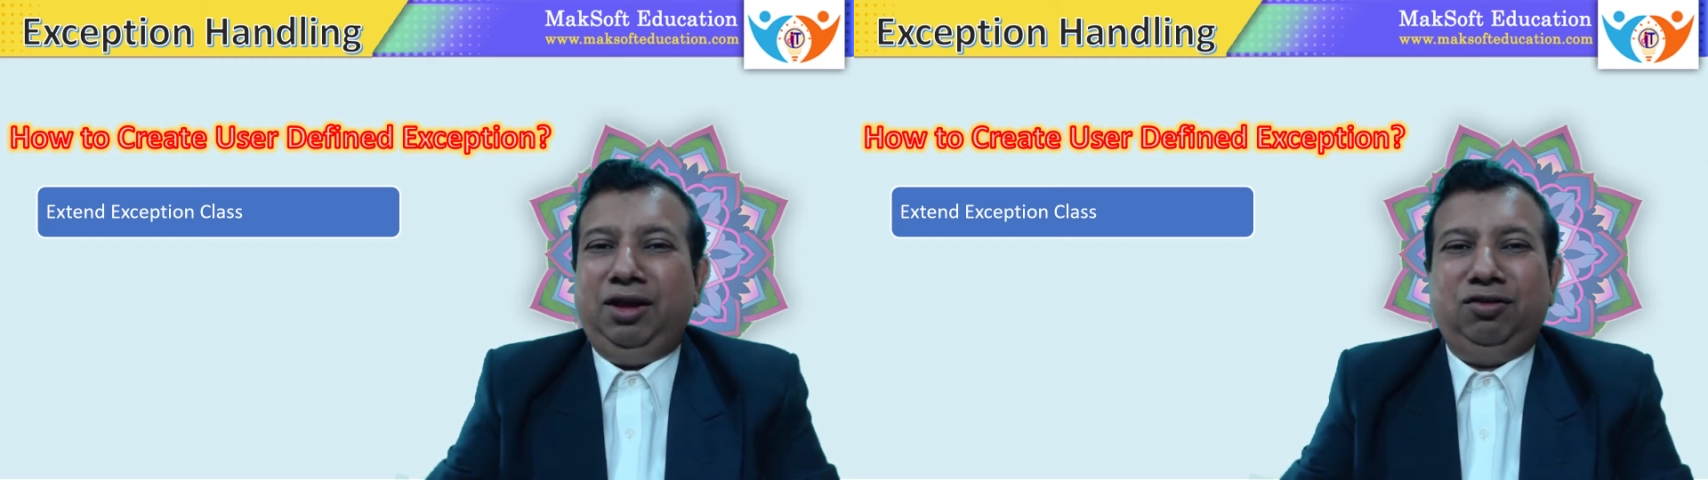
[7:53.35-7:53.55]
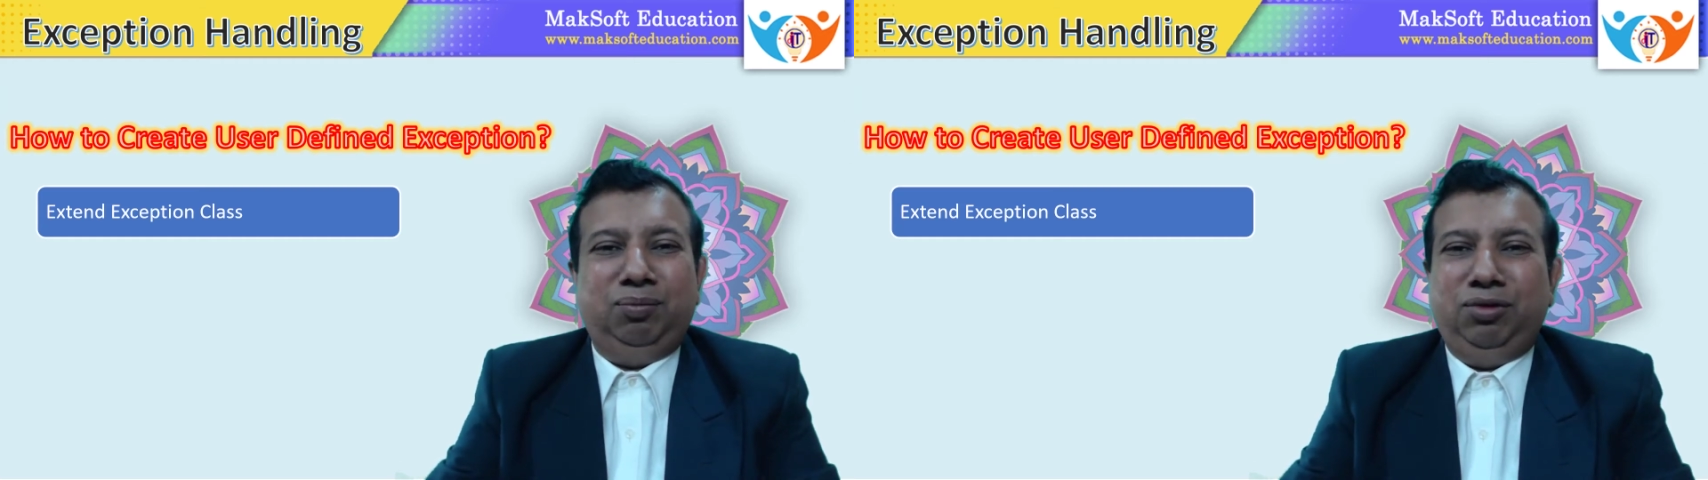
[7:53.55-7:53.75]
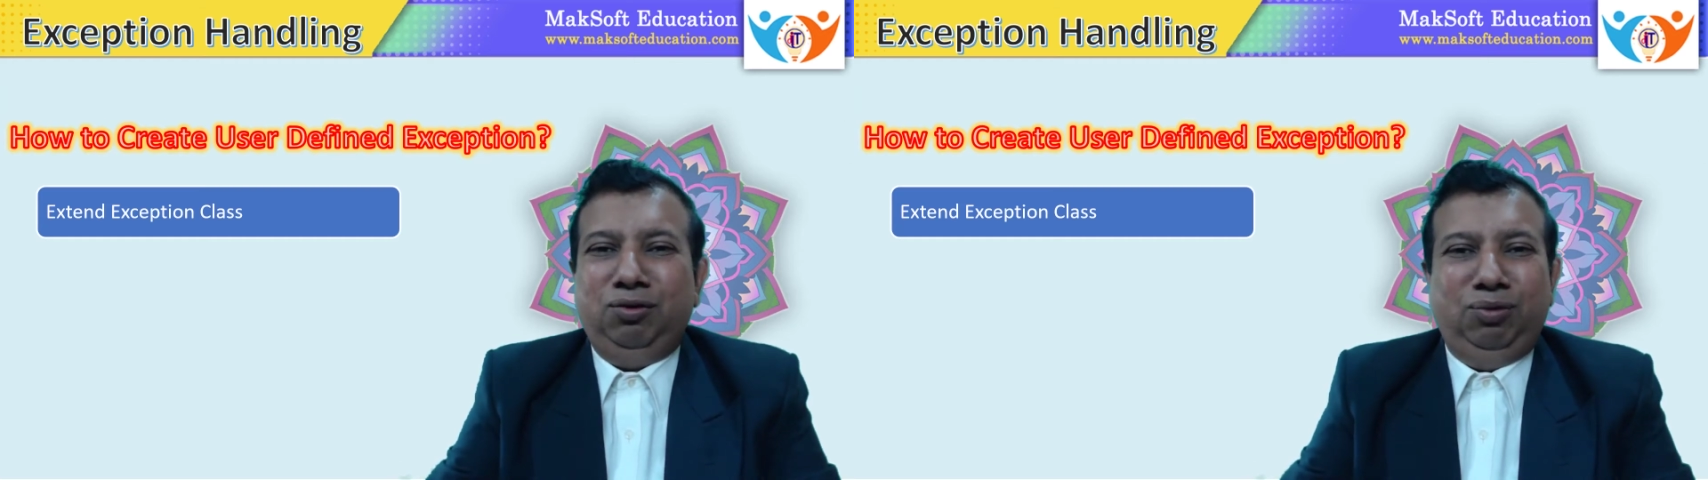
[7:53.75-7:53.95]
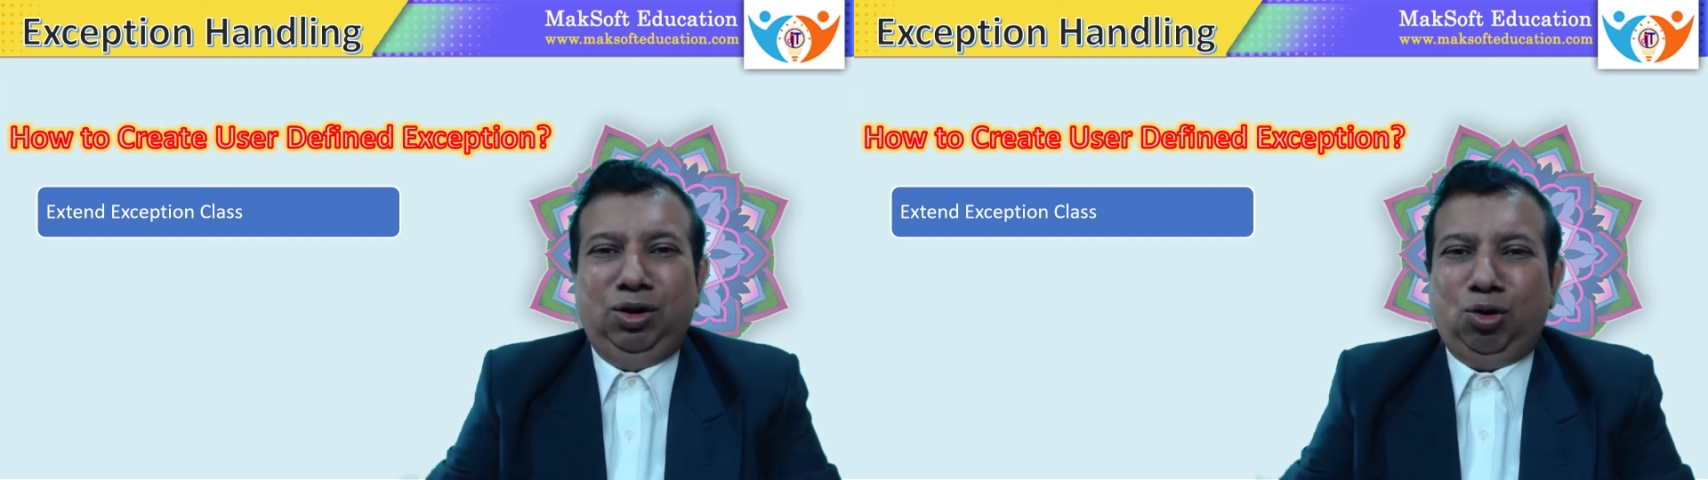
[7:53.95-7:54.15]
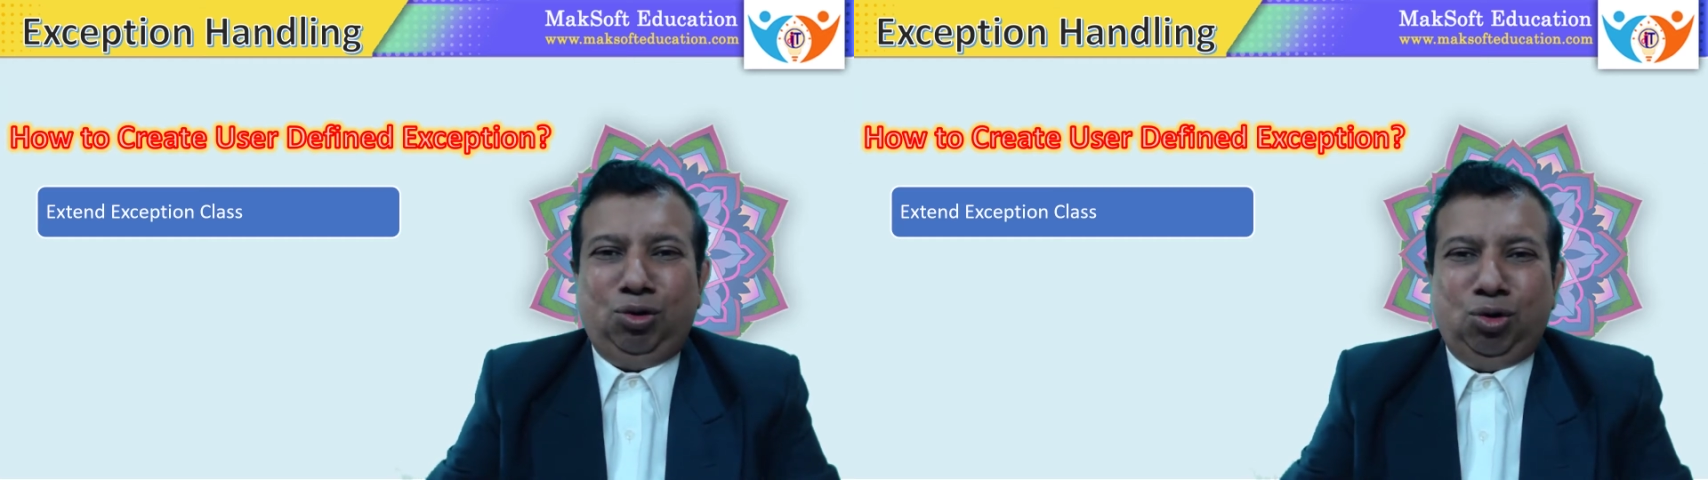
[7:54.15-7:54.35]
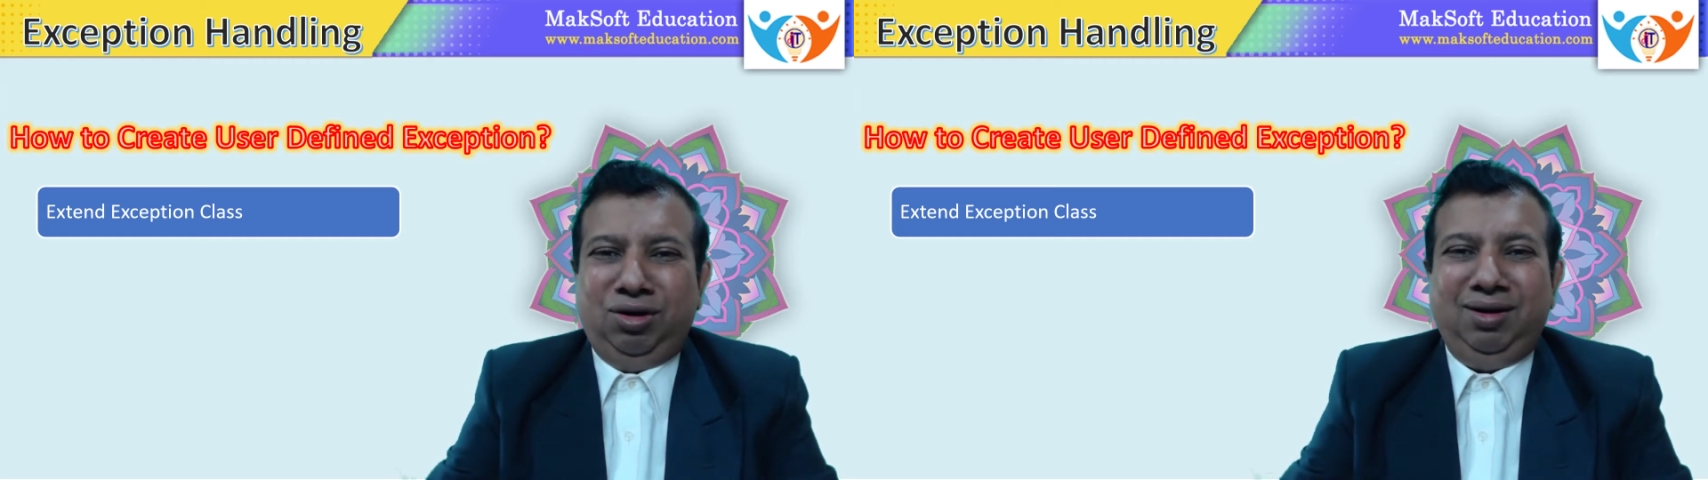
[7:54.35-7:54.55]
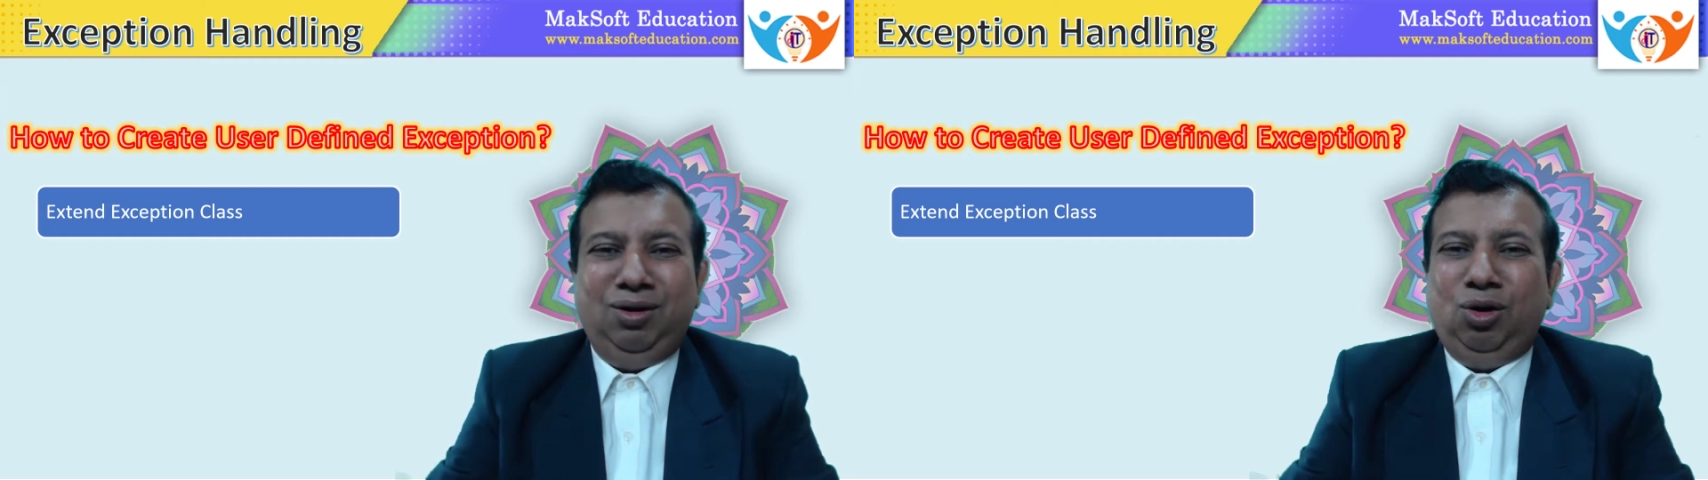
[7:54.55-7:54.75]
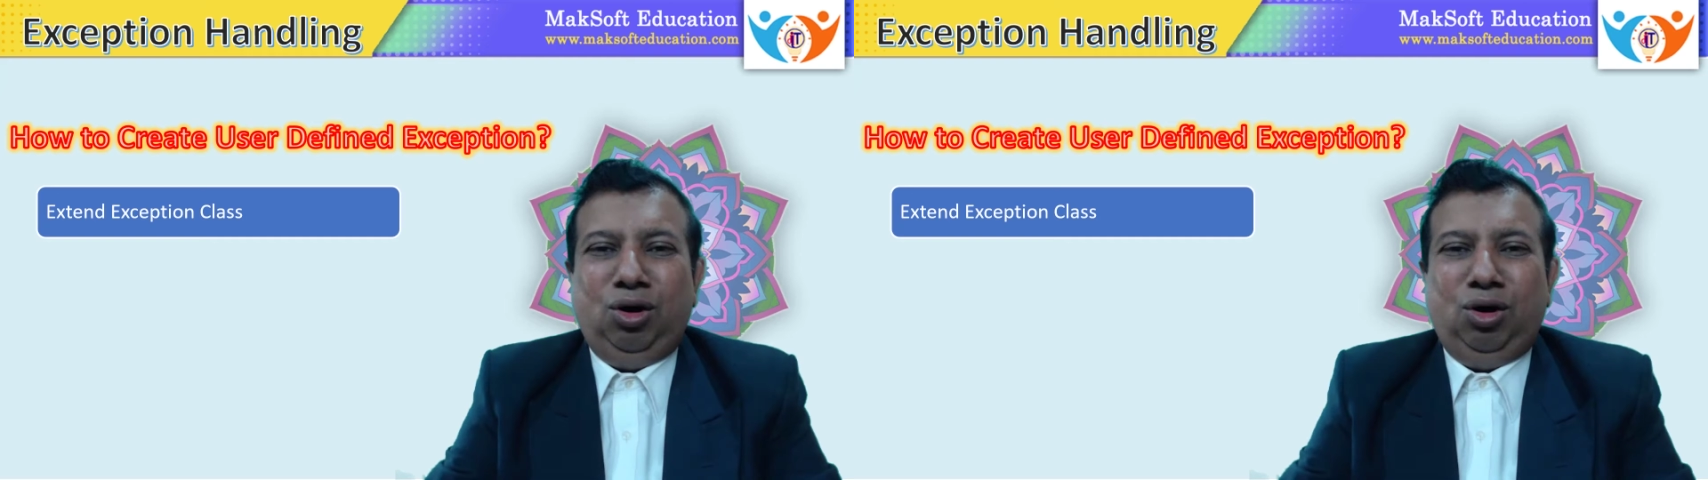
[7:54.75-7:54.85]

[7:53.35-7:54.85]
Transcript: exception will not occur,